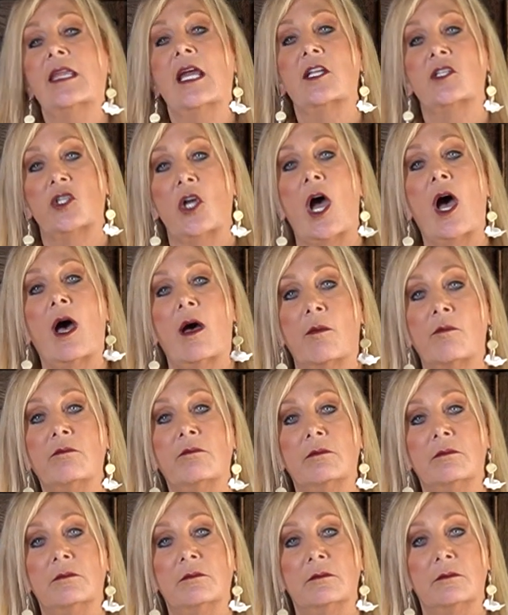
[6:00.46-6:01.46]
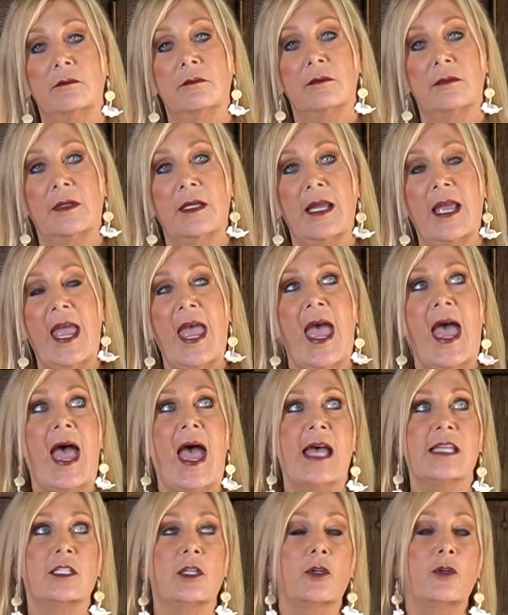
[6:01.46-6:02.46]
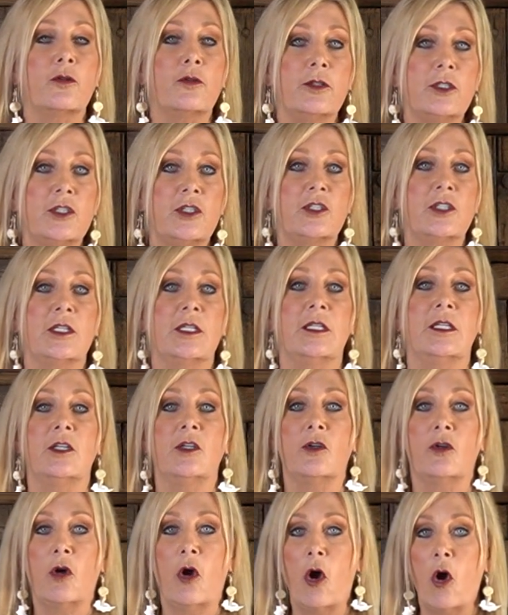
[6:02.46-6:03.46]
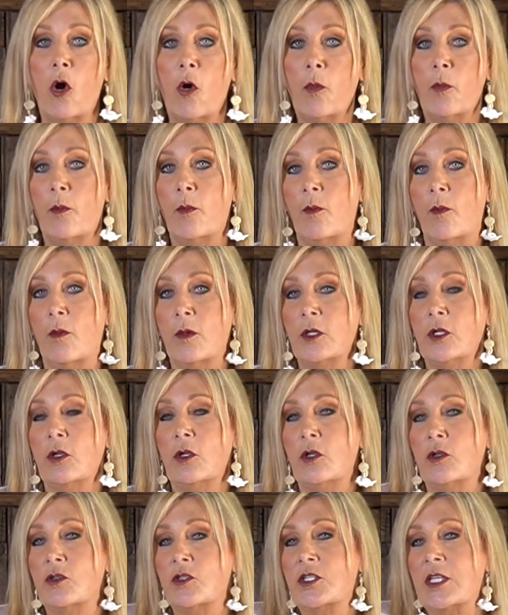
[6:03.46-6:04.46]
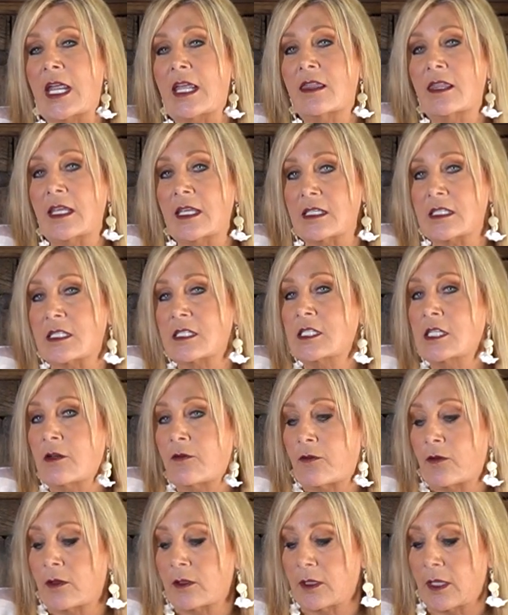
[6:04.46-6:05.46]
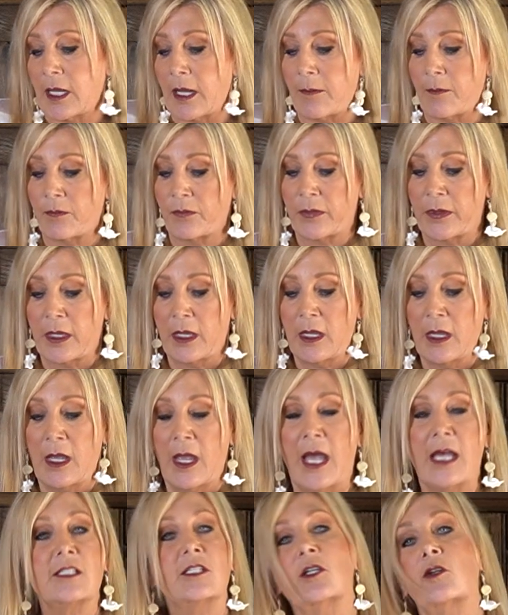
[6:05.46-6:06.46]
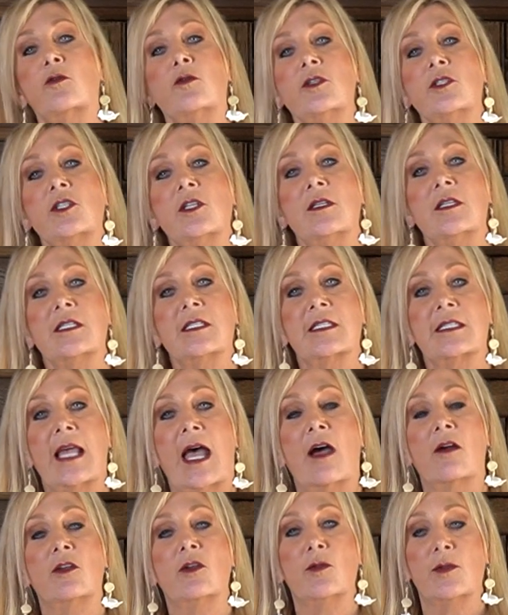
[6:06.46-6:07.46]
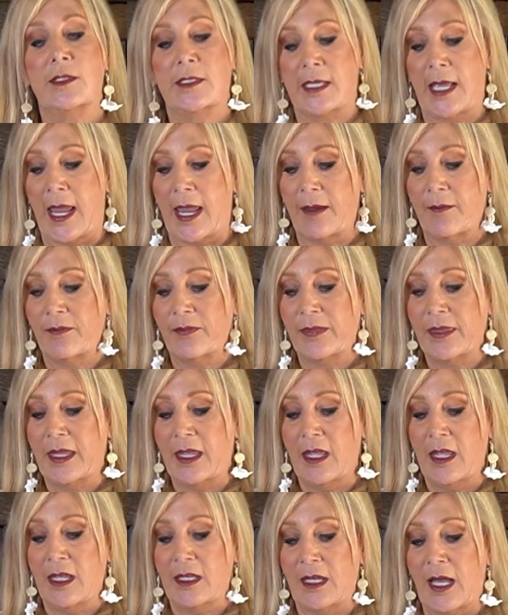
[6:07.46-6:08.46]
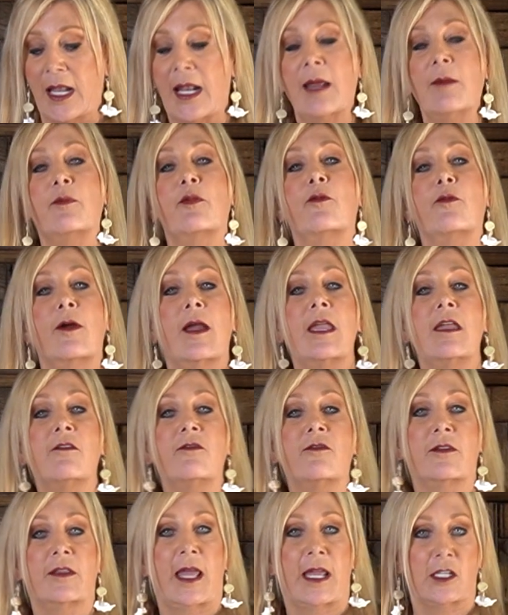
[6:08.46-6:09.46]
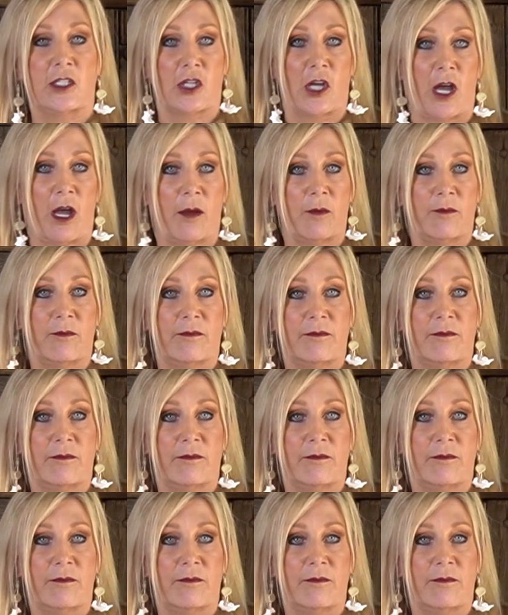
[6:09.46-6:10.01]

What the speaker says: that job. As a Christian, your hope, you say things differently. As a Christian, this is how you would say, God, I'm praying for that job,